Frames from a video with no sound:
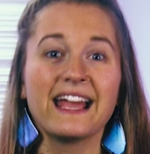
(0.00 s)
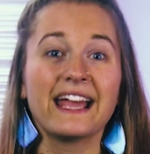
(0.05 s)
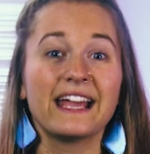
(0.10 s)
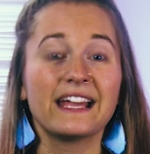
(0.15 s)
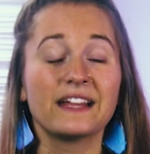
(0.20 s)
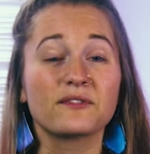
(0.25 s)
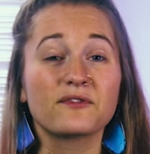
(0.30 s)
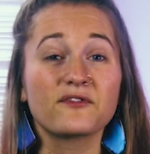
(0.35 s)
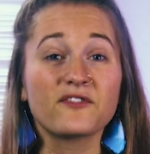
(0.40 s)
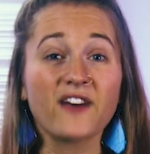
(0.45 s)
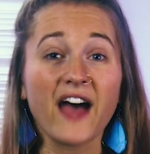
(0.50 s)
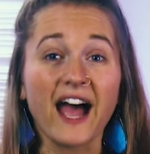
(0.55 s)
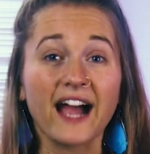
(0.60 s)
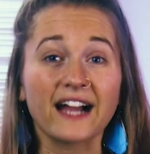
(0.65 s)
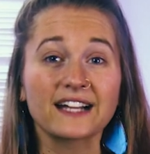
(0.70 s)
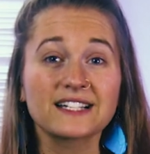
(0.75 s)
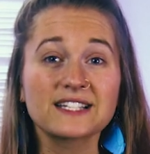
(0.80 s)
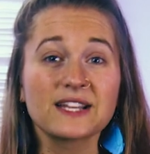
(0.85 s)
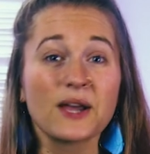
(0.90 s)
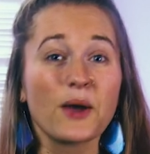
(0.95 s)
In
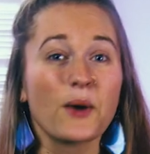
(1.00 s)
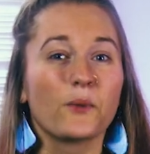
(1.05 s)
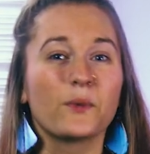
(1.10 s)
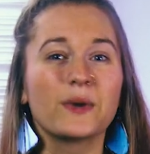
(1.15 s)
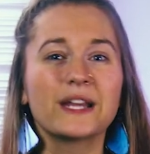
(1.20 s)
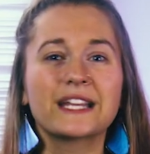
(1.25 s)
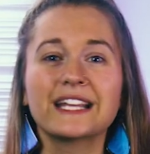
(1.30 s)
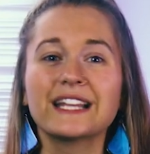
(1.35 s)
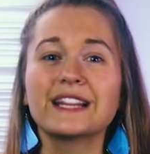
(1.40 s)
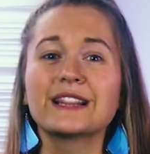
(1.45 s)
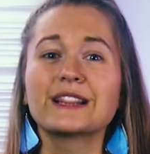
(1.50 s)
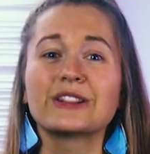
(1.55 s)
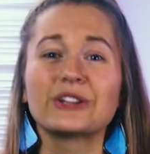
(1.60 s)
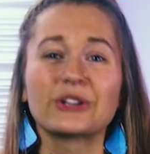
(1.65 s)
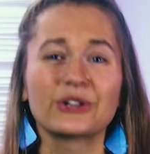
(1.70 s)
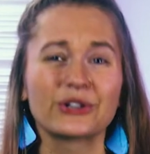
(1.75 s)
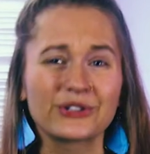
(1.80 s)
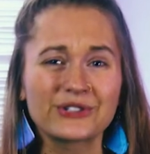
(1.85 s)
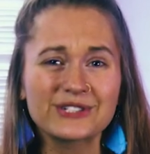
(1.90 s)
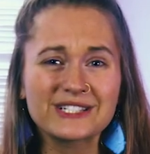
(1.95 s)
fact, we can
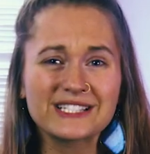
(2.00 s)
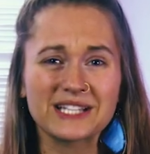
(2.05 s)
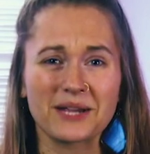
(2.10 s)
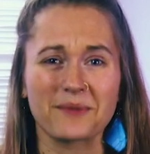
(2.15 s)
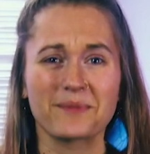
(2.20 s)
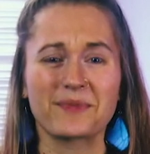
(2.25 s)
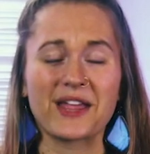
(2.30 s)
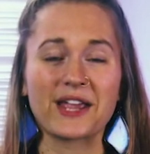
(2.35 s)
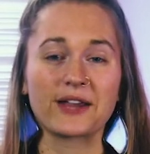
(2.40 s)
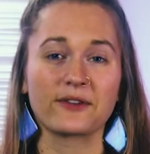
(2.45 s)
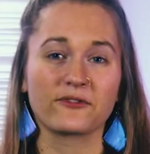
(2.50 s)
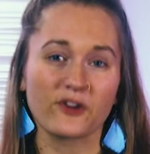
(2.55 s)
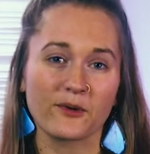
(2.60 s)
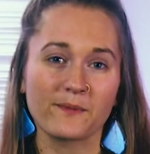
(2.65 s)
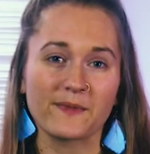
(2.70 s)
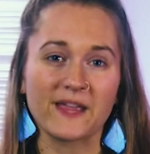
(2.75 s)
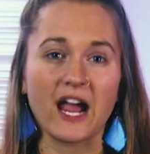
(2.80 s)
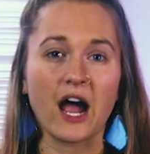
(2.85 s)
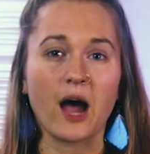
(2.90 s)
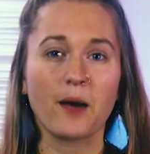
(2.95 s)
learn something from
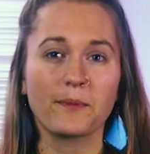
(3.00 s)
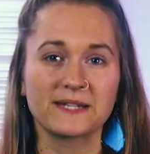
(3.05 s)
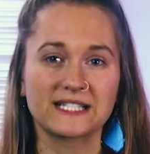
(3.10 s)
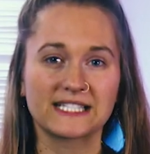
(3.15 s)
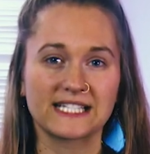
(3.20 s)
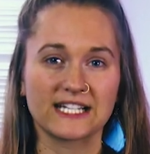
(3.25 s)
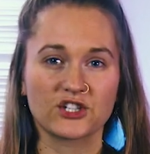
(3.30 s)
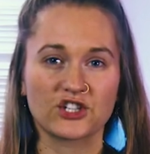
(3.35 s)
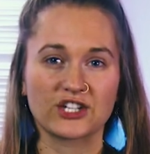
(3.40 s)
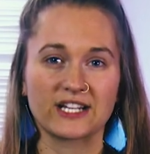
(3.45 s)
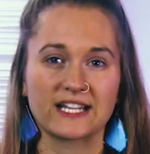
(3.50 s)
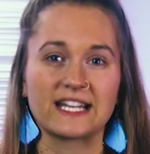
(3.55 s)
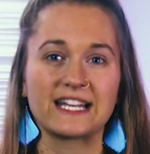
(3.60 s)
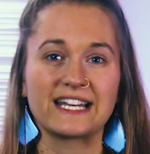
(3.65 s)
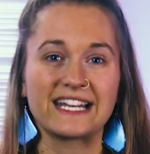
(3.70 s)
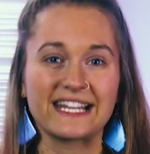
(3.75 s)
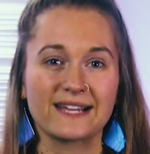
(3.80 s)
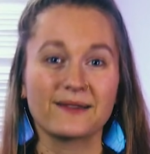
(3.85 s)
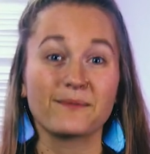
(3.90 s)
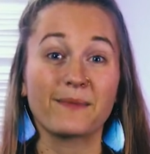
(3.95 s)
the opposition
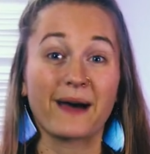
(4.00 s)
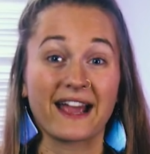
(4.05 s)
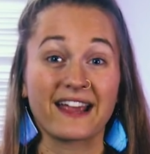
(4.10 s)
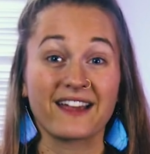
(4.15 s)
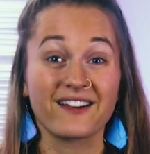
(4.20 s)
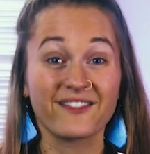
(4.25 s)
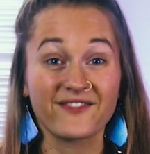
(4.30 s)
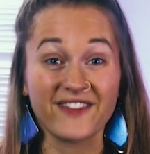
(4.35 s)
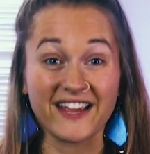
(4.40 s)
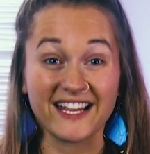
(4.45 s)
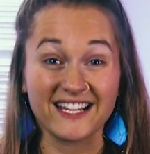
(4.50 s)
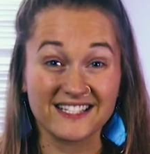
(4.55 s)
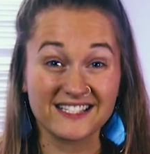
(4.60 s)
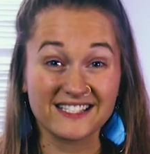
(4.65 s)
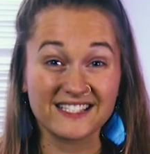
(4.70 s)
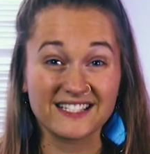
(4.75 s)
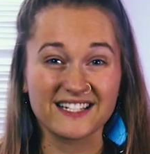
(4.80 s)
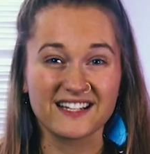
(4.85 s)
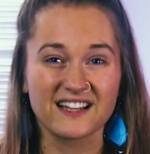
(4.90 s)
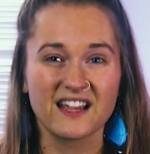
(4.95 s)
Nehemiah
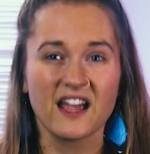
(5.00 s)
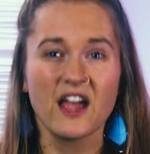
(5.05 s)
faced.